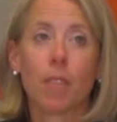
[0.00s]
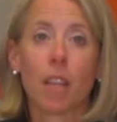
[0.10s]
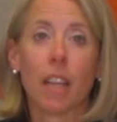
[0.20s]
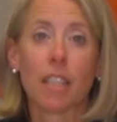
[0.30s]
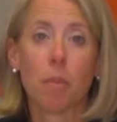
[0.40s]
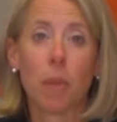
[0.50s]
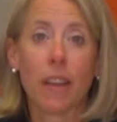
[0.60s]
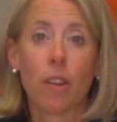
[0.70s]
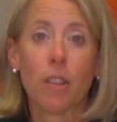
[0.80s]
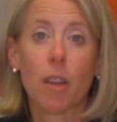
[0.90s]
lesson
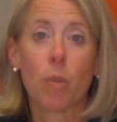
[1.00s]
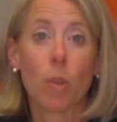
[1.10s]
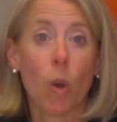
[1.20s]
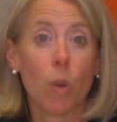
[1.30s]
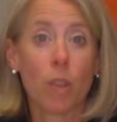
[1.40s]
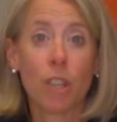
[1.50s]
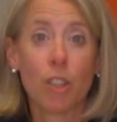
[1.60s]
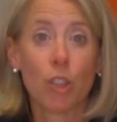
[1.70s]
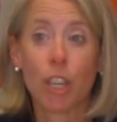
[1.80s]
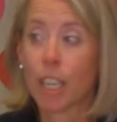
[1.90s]
plan on there with all the
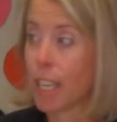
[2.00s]
things you're going to